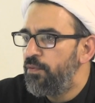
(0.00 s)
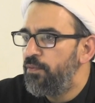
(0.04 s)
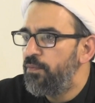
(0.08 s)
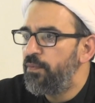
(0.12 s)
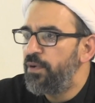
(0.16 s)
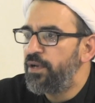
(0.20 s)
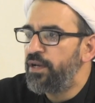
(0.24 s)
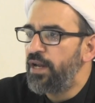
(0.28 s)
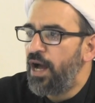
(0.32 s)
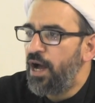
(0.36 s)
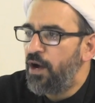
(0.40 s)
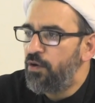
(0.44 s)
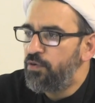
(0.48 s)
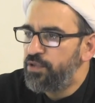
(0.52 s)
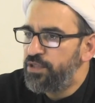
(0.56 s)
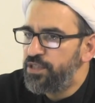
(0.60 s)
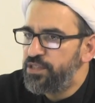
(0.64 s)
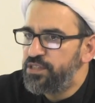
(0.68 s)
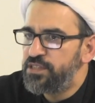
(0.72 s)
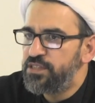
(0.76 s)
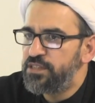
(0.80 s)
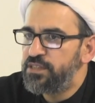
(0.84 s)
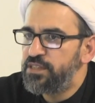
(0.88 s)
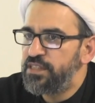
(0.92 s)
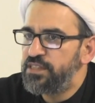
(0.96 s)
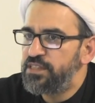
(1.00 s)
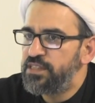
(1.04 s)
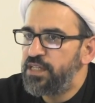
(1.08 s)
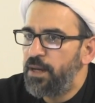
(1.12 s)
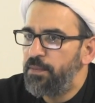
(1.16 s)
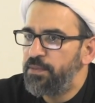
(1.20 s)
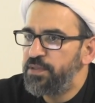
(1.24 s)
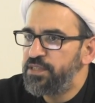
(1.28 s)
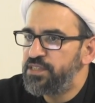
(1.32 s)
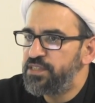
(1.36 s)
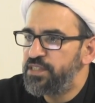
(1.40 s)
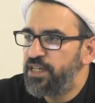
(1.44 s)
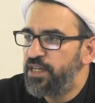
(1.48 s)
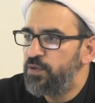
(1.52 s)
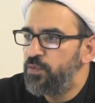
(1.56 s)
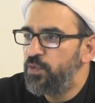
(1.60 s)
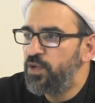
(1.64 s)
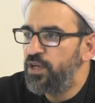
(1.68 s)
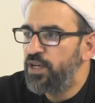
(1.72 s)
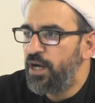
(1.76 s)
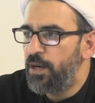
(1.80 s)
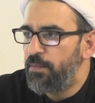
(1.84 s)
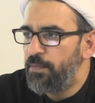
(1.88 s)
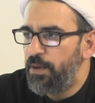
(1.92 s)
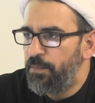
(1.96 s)
What how this Islamic state
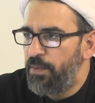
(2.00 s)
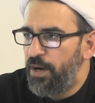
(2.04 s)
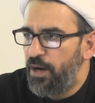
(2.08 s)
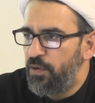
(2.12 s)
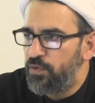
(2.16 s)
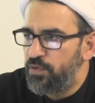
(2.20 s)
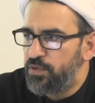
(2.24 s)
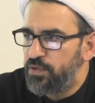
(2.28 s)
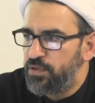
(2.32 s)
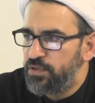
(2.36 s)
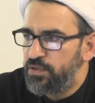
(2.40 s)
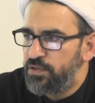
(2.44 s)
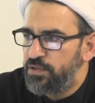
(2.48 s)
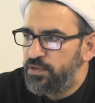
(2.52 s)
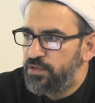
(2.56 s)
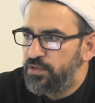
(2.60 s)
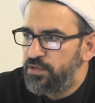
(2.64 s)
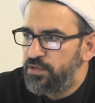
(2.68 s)
will come about?